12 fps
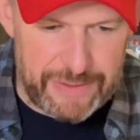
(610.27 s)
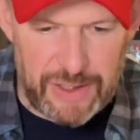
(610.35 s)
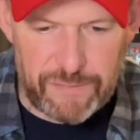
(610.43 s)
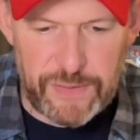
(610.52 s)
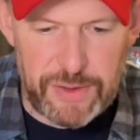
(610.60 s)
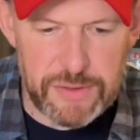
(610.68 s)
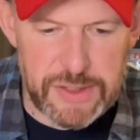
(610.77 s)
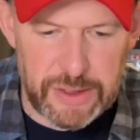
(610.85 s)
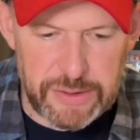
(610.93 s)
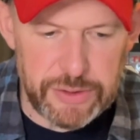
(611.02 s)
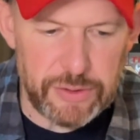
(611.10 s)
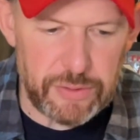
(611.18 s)
feels a
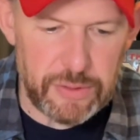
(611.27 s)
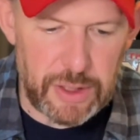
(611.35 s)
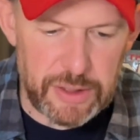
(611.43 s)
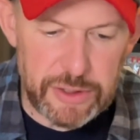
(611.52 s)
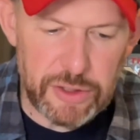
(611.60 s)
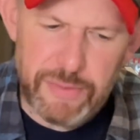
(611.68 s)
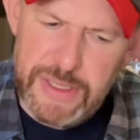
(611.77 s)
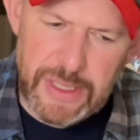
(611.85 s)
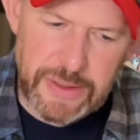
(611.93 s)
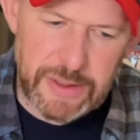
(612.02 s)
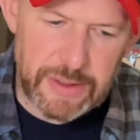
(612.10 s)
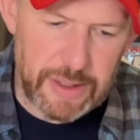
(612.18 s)
little
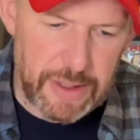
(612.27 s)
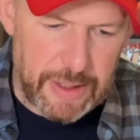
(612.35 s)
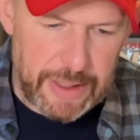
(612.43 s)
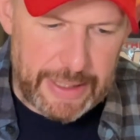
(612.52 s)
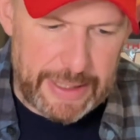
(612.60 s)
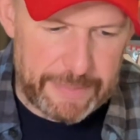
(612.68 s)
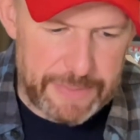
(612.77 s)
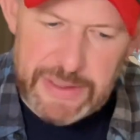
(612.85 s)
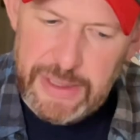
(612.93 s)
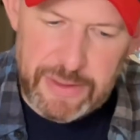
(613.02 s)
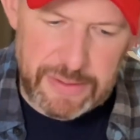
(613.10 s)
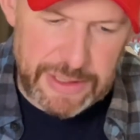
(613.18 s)
redundant. in
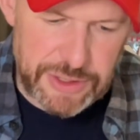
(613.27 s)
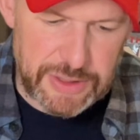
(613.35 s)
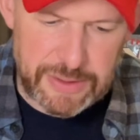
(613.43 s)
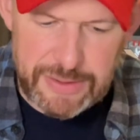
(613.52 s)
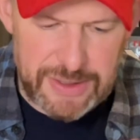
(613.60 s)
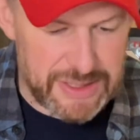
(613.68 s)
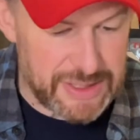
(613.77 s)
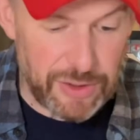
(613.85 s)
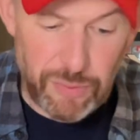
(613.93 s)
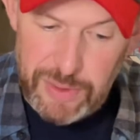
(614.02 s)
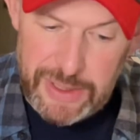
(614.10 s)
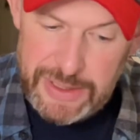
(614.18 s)
the collection.
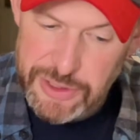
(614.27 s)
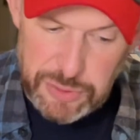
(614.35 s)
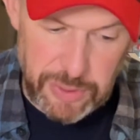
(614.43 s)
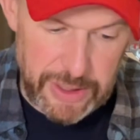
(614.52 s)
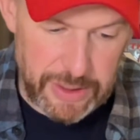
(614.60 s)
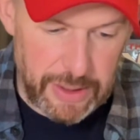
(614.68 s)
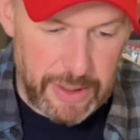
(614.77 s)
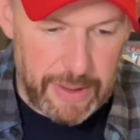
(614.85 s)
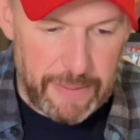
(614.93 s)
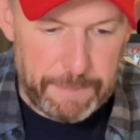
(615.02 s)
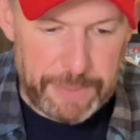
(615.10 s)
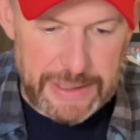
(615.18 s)
Still really enjoy it,
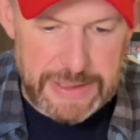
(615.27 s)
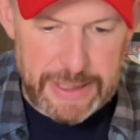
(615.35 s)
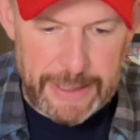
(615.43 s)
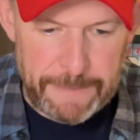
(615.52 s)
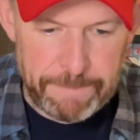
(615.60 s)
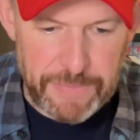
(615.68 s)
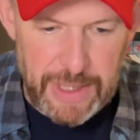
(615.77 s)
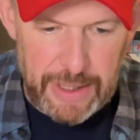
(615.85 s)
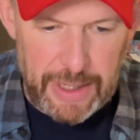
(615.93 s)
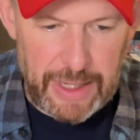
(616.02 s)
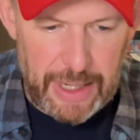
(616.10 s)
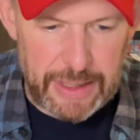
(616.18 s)
but
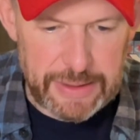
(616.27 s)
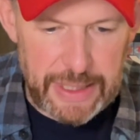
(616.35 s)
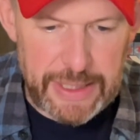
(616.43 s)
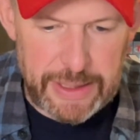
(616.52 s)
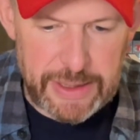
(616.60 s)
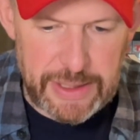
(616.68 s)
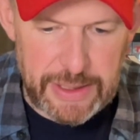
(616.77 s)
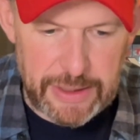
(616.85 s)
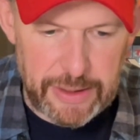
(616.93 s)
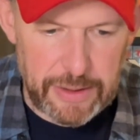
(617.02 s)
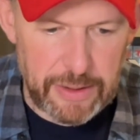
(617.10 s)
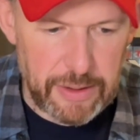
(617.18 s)
I like
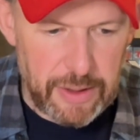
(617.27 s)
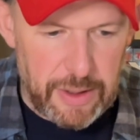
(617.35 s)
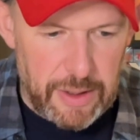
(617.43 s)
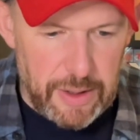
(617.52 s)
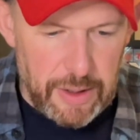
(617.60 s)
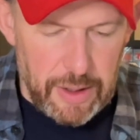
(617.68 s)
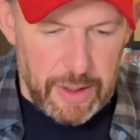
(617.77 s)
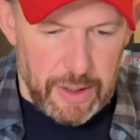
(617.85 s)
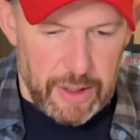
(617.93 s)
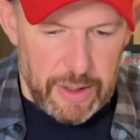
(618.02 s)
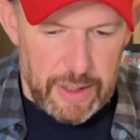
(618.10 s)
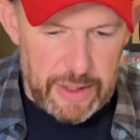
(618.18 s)
the
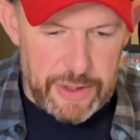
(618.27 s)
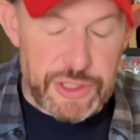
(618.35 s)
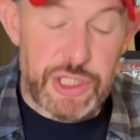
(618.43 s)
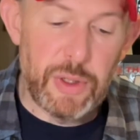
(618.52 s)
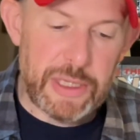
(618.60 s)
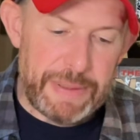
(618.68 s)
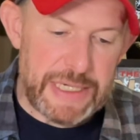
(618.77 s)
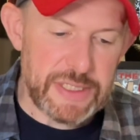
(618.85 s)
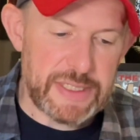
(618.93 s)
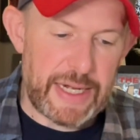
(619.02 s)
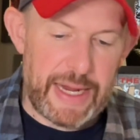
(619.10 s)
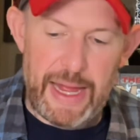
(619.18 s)
two other
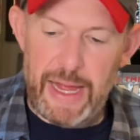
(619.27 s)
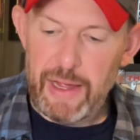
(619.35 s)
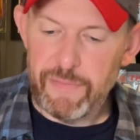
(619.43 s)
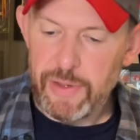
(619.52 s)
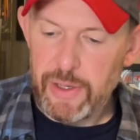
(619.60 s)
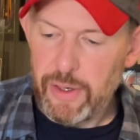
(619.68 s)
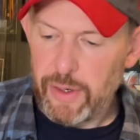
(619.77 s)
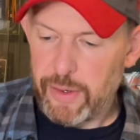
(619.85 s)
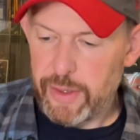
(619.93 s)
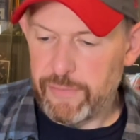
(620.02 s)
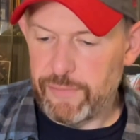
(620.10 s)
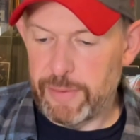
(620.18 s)
pages that I have
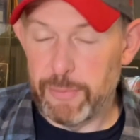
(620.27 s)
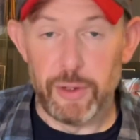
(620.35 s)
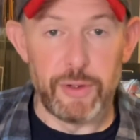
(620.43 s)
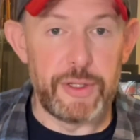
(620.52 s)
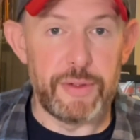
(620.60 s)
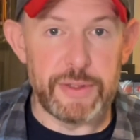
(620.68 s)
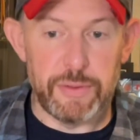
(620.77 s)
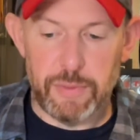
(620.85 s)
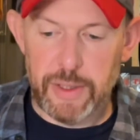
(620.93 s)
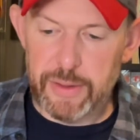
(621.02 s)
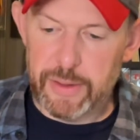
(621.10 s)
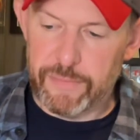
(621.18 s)
are from earlier in the
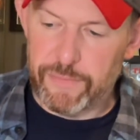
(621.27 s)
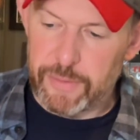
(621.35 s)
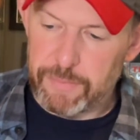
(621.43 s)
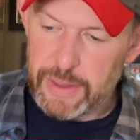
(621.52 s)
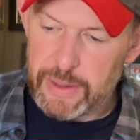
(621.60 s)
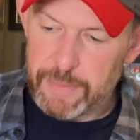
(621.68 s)
run. They're from